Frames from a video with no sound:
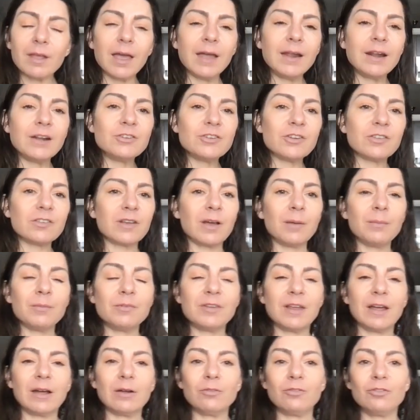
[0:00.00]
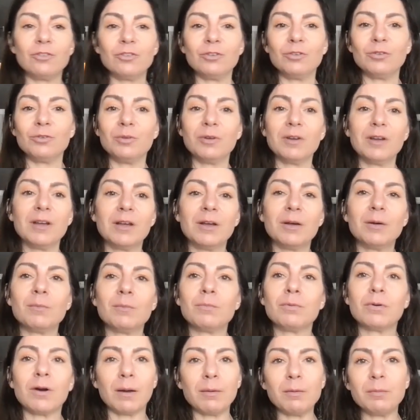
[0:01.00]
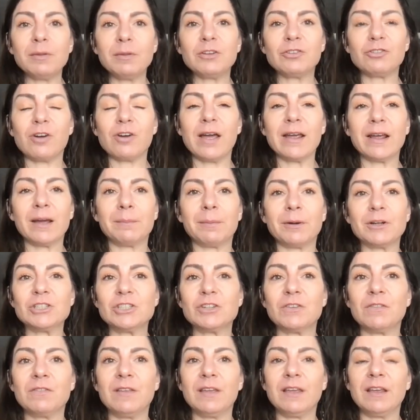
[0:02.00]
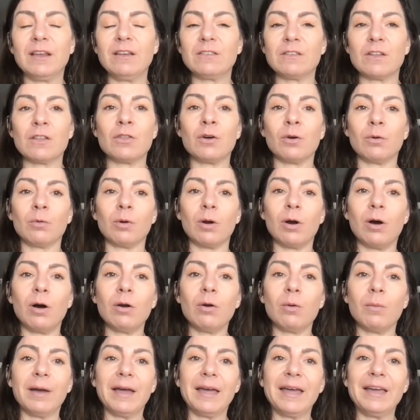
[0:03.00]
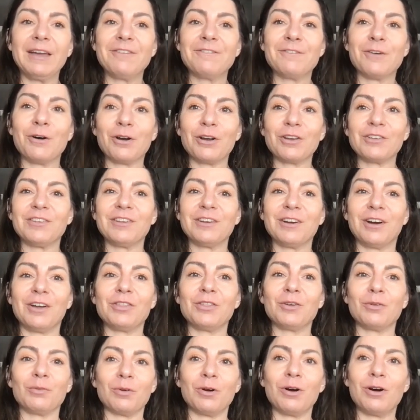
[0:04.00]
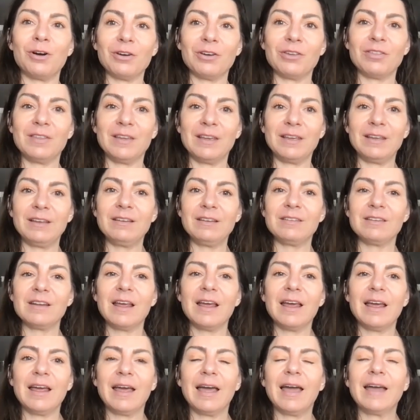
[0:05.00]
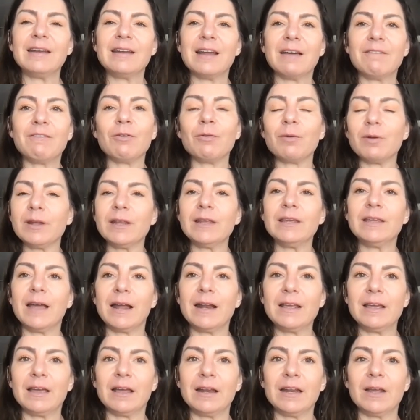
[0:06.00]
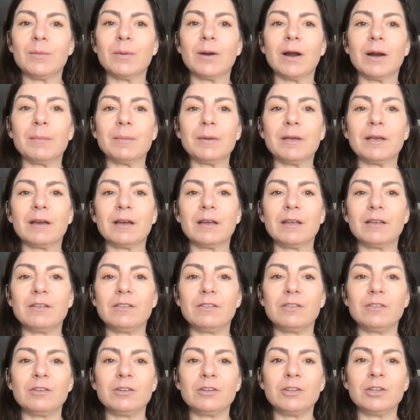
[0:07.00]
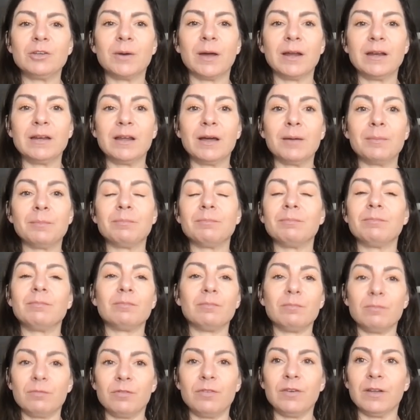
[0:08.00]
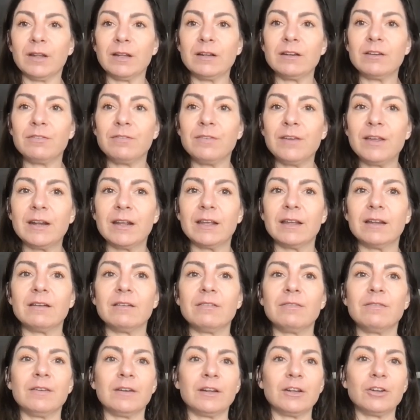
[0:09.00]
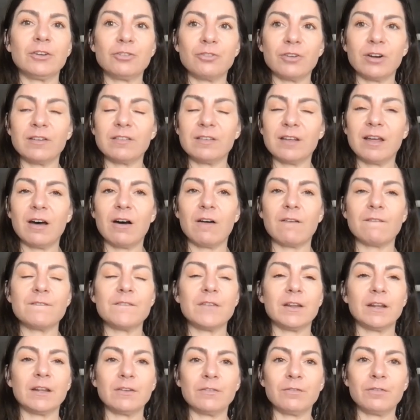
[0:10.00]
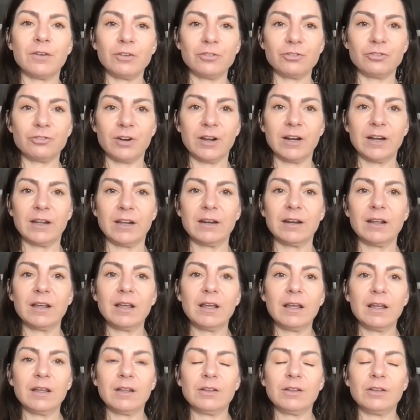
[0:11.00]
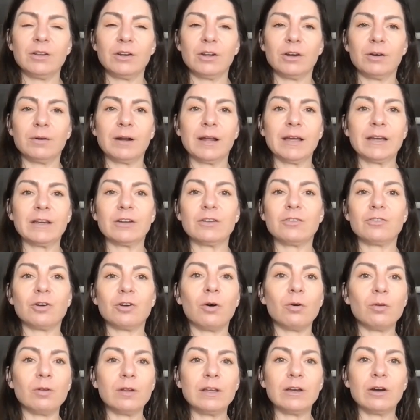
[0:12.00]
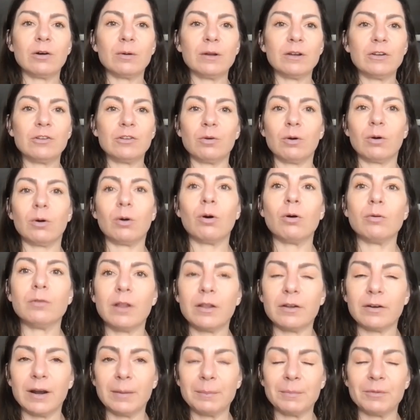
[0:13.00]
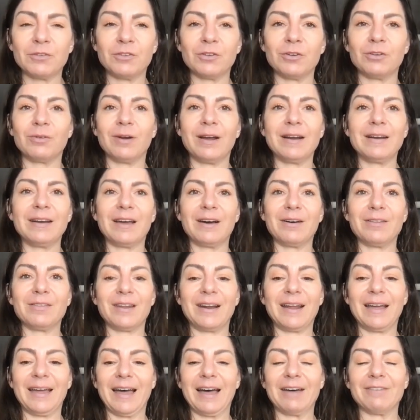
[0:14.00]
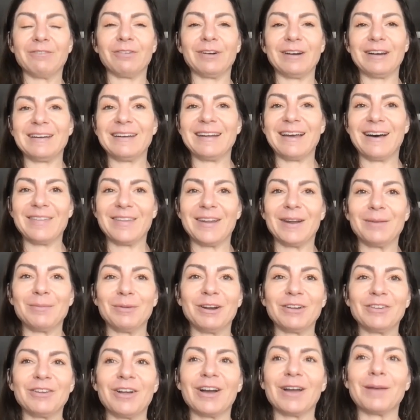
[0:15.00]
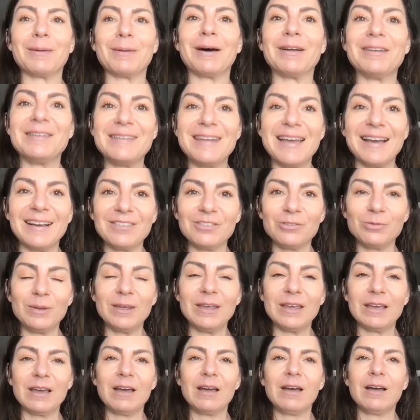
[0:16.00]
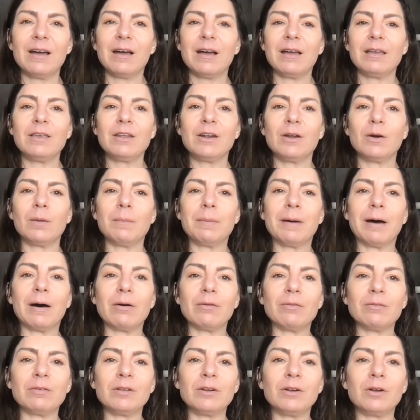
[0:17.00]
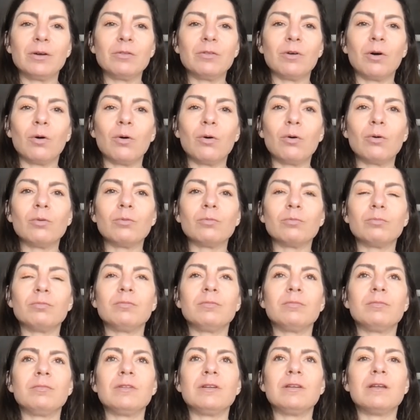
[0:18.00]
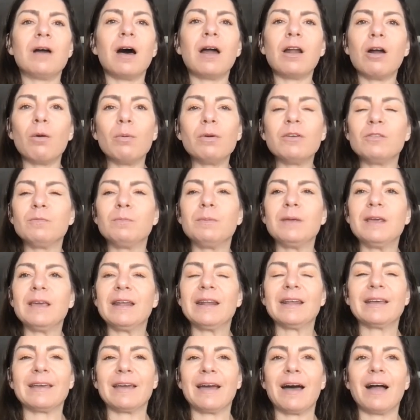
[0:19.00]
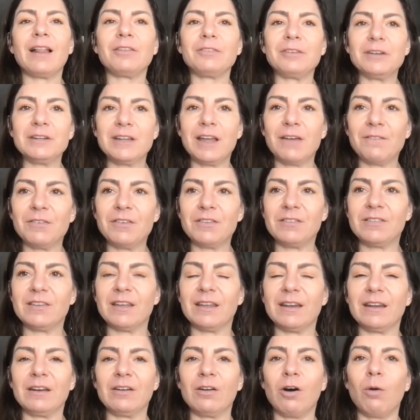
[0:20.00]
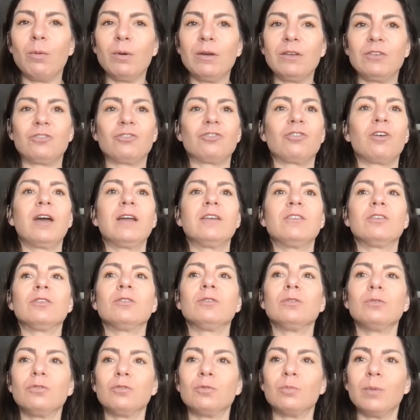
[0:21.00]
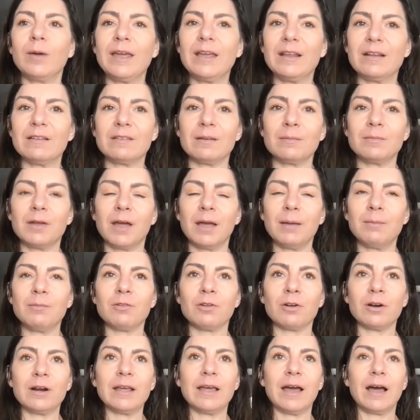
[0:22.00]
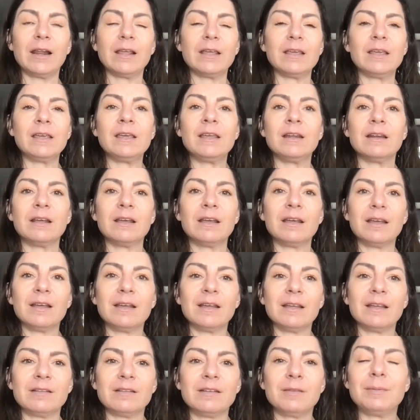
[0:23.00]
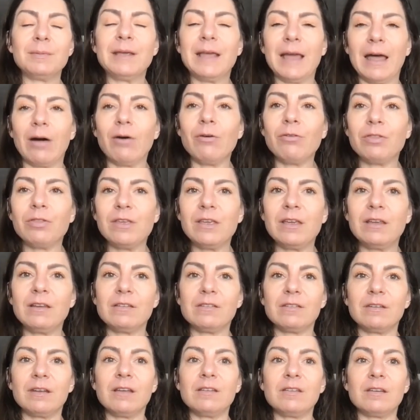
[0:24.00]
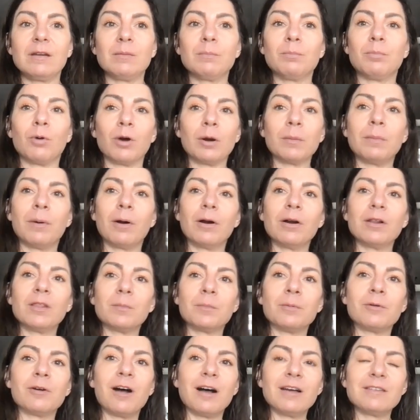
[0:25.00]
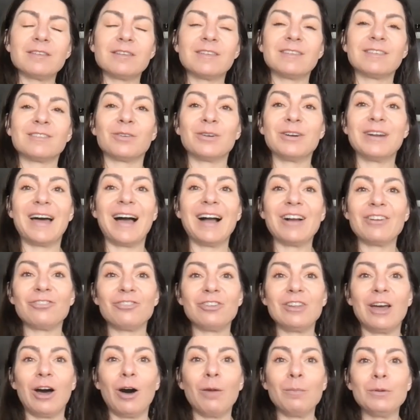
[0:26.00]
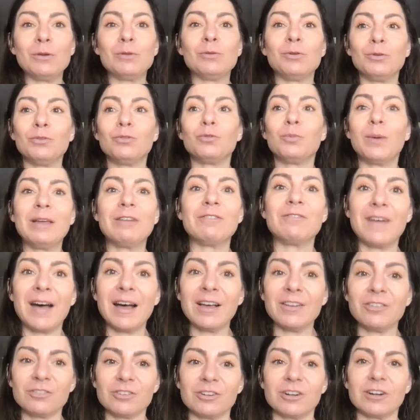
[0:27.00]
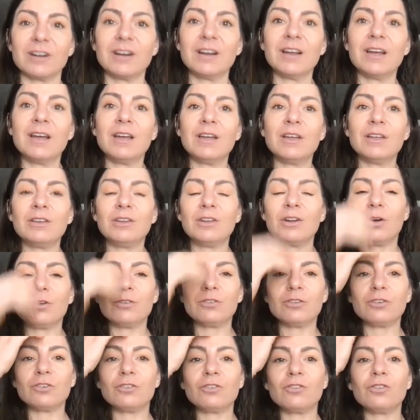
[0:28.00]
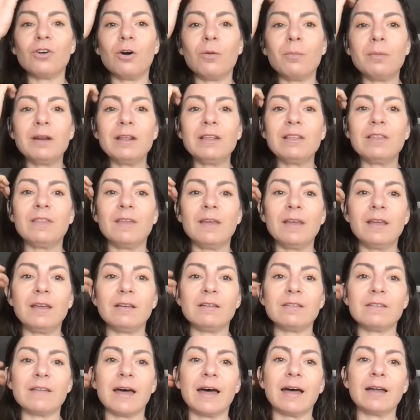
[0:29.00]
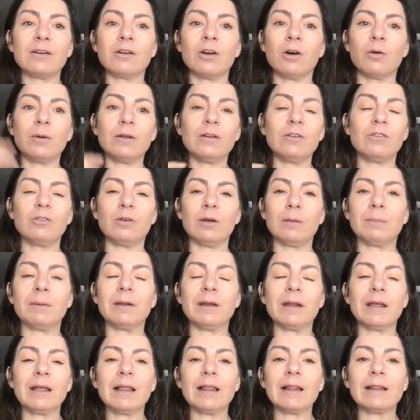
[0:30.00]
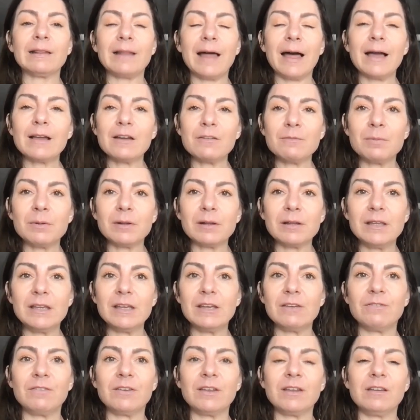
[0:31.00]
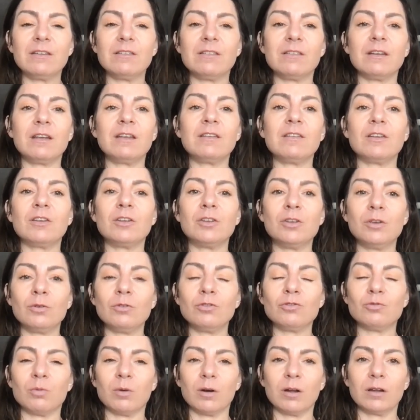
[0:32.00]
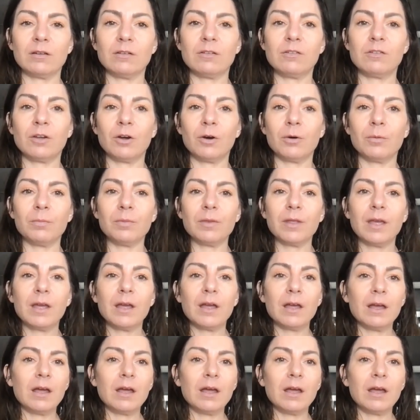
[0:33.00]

And it just comes down to probably trying a bunch of things the wrong way, focusing on the wrong things, and never really getting anywhere because you end up feeling defeated, feeling stressed out, feeling frustrated, you know, and I could totally go into a whole nother episode right now that I have written down that I'm going to talk about next week, you know, about, you know, the whole not always being in a calorie deficit and always trying to lose weight. Sometimes learning how to eat to be healthy is is an important part of the process. It's going to actually help you lose weight faster. You know, so there's so many things that go into it, but lack of belief is is a huge one. So